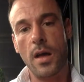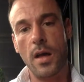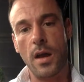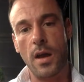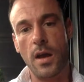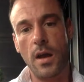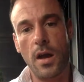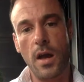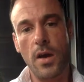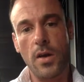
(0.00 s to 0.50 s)

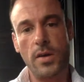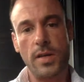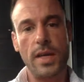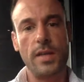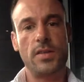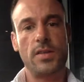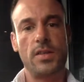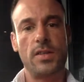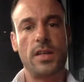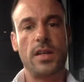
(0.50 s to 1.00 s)
Low
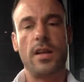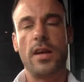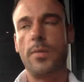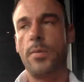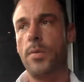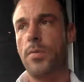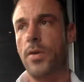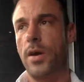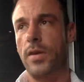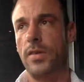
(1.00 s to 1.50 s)
density
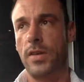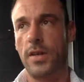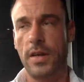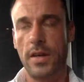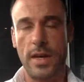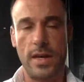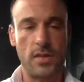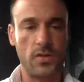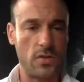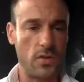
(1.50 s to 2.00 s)
lipoprotein
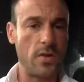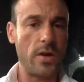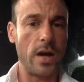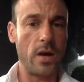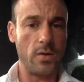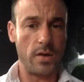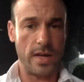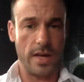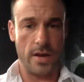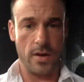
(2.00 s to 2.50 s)
cholesterol,
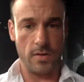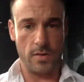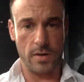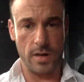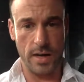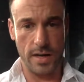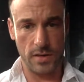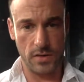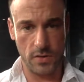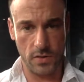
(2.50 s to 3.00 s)
LDL
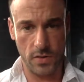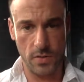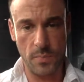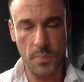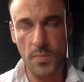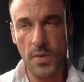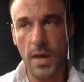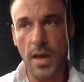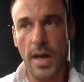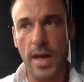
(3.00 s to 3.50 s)
cholesterol,
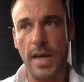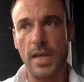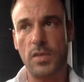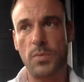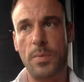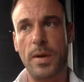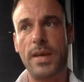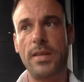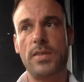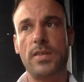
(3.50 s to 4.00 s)
is
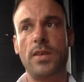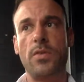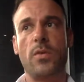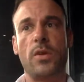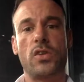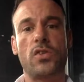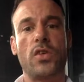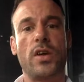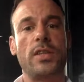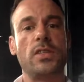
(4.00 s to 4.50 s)
basically
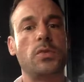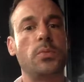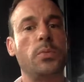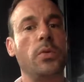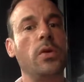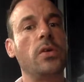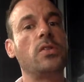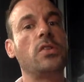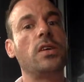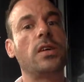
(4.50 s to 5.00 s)
what
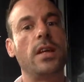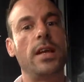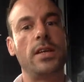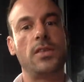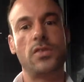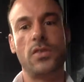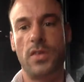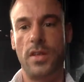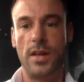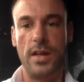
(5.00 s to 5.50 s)
transports the
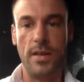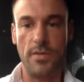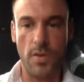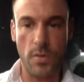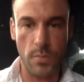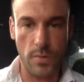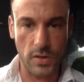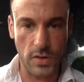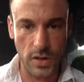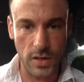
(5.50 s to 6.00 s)
cholesterol that the liver
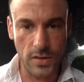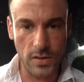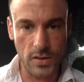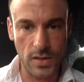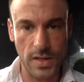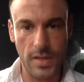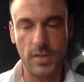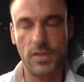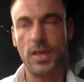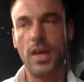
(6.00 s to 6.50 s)

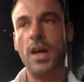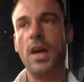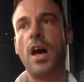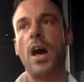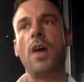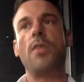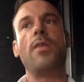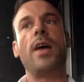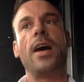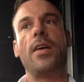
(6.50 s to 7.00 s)
produces
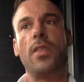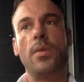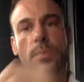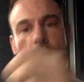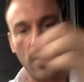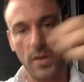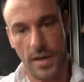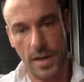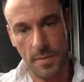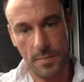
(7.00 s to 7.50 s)
around the
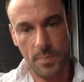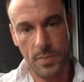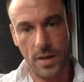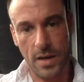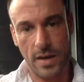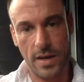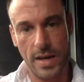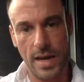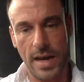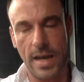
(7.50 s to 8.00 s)
body.
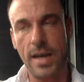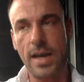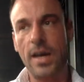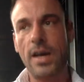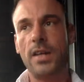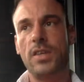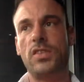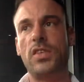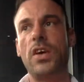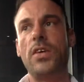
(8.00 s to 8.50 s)
Okay,
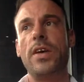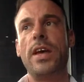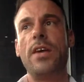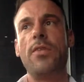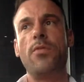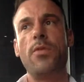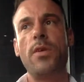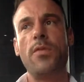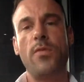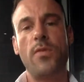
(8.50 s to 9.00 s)
so
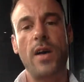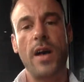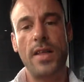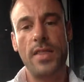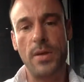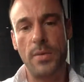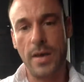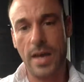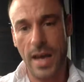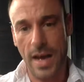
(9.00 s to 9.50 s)
if we find
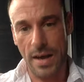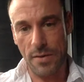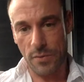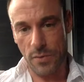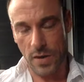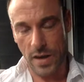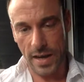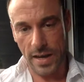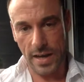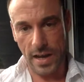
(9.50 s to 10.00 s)
that we have
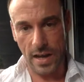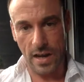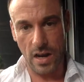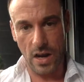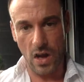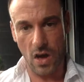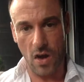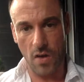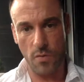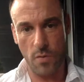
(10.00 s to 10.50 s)
like a
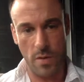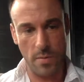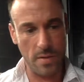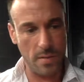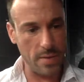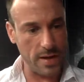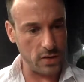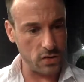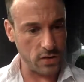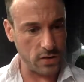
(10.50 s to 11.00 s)
lot of, when we
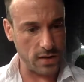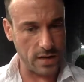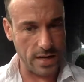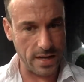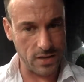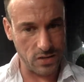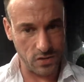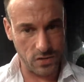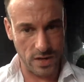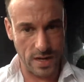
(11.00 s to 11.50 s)
measure our
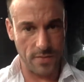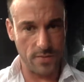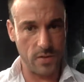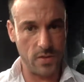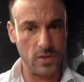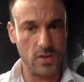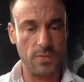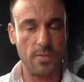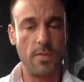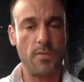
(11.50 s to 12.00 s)
cholesterol
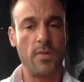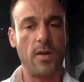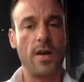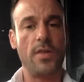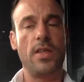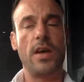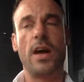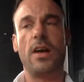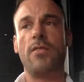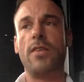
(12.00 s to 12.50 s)
levels, we
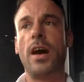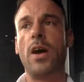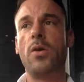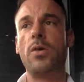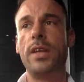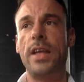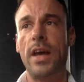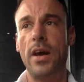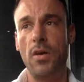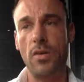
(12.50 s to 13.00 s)
find that our
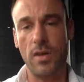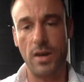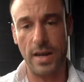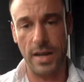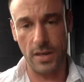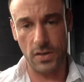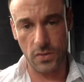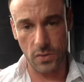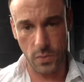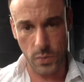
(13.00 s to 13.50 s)
LDL
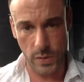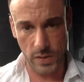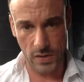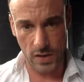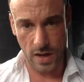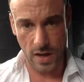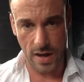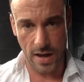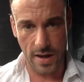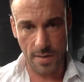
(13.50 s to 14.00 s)
cholesterol is
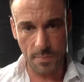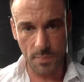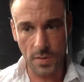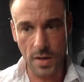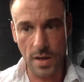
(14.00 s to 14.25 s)
high.